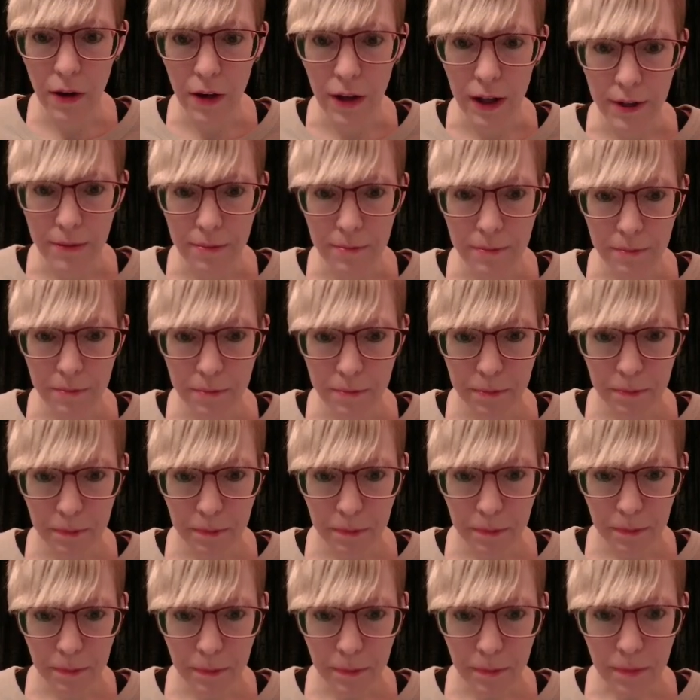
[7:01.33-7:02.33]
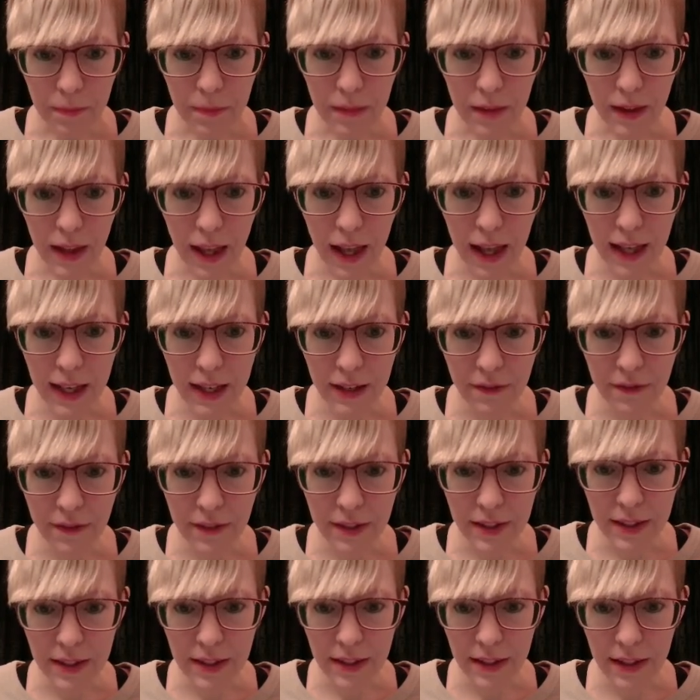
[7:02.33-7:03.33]
on. And if
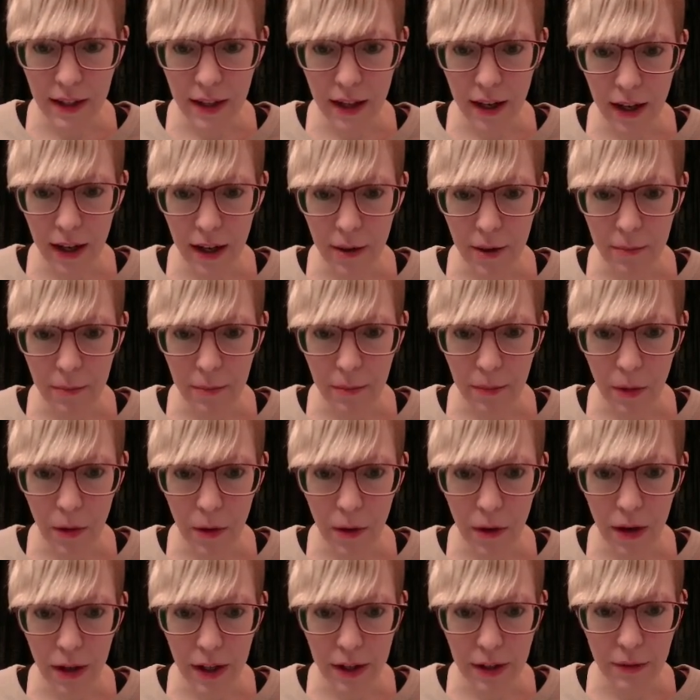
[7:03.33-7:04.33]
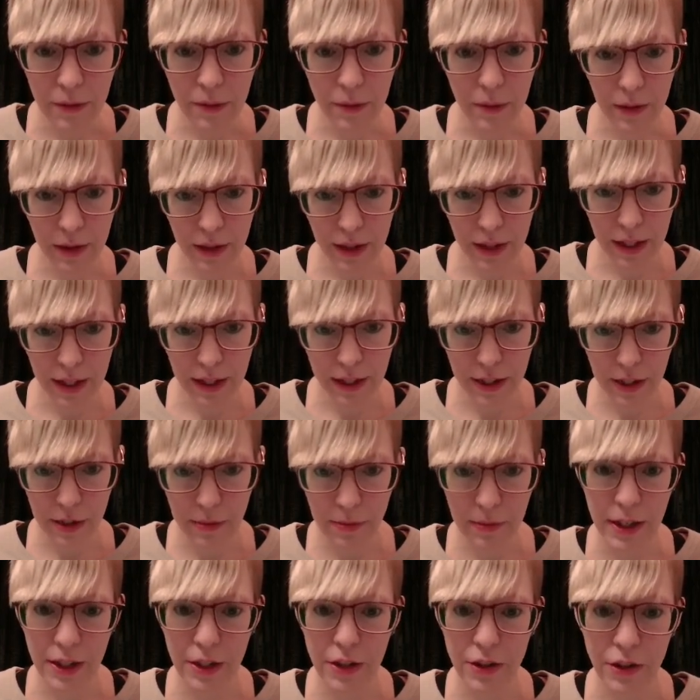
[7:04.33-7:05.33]
it's on, then
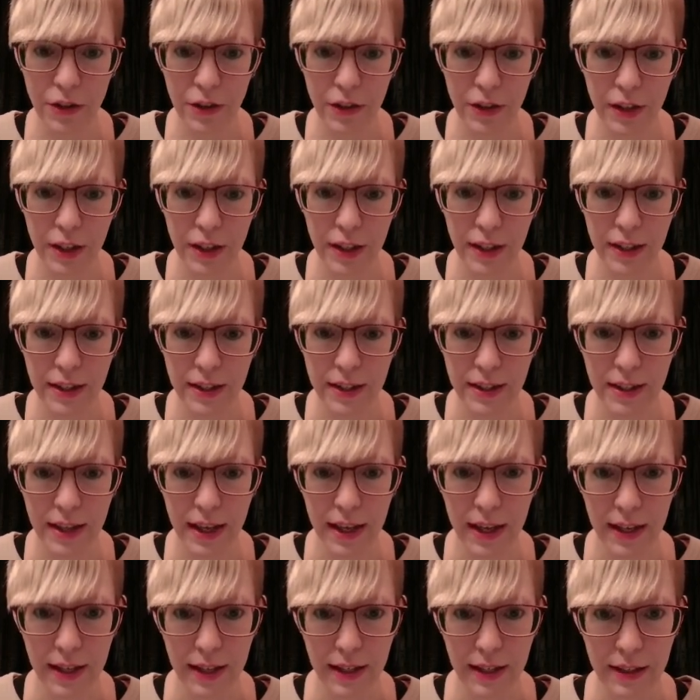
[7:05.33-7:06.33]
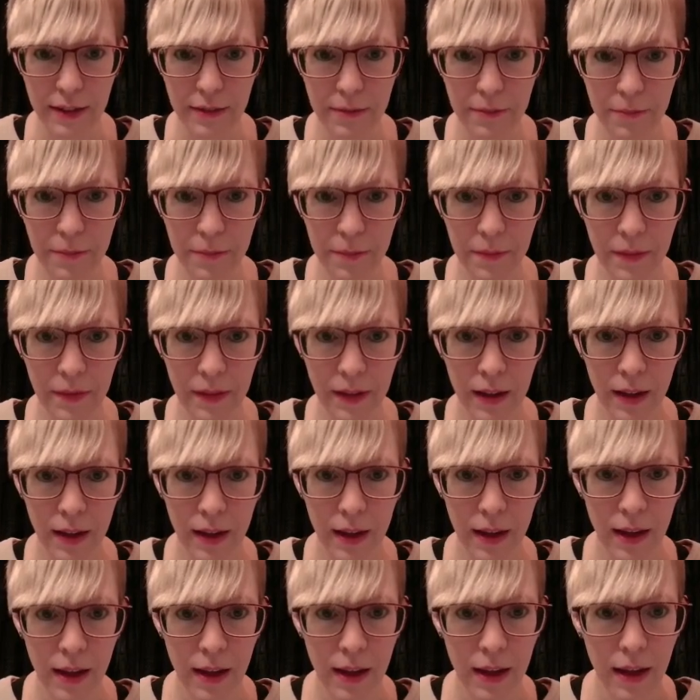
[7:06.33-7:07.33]
just make sure that it's scanning.
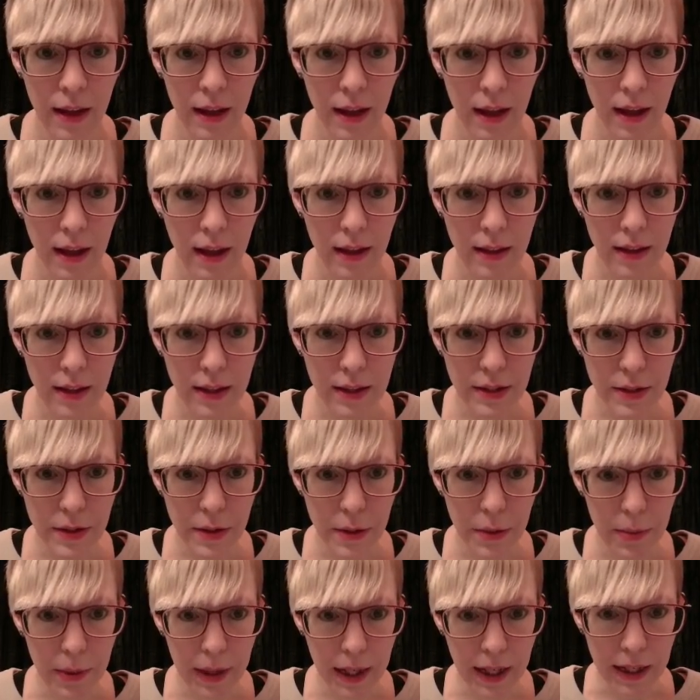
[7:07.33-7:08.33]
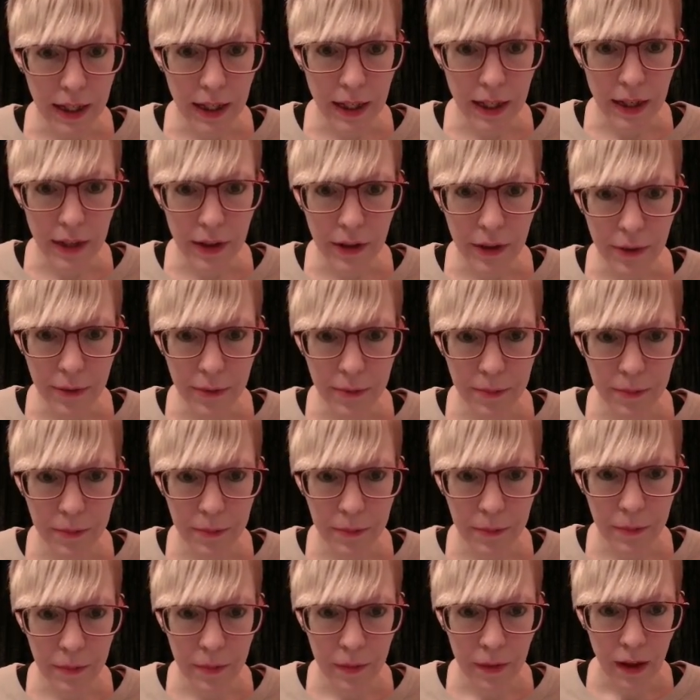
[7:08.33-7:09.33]
And then so back here,
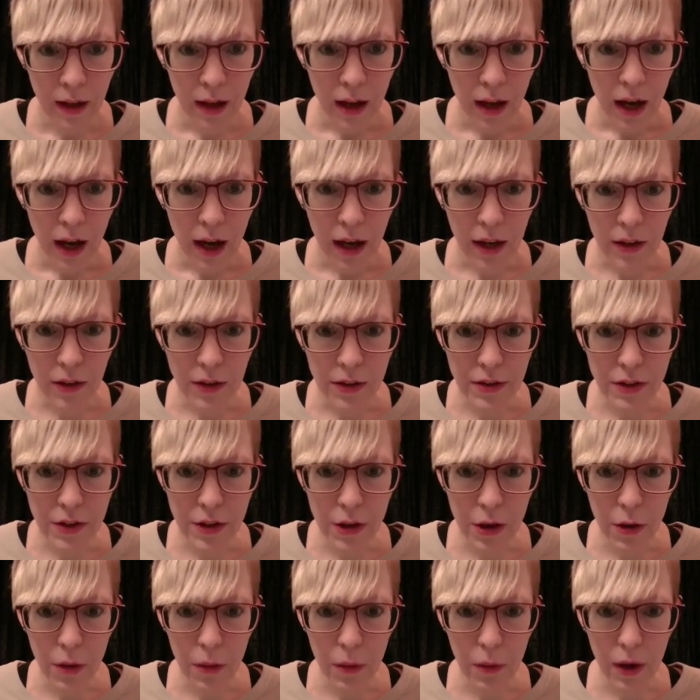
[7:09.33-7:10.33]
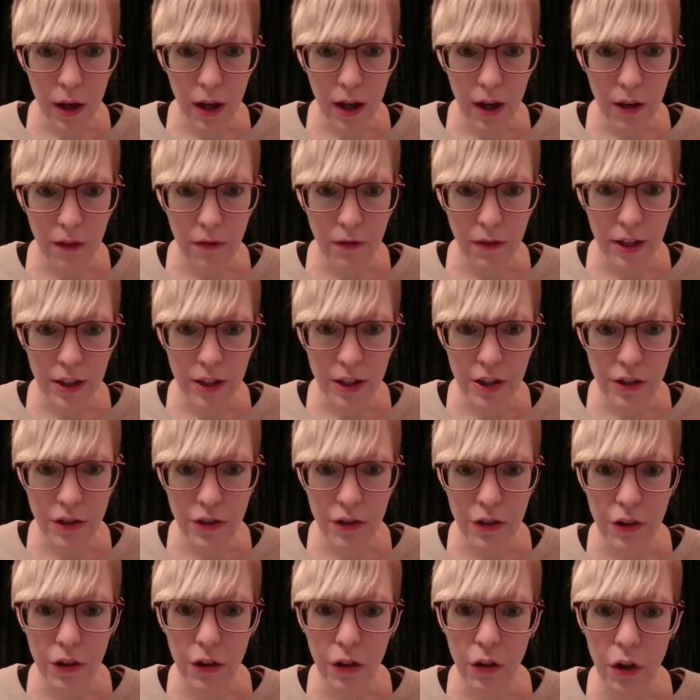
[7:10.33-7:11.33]
I also
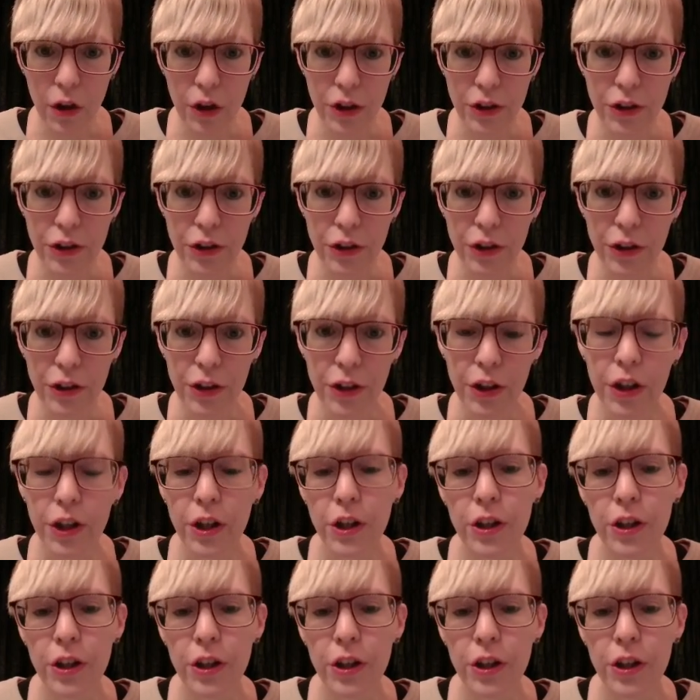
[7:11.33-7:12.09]
register the launcher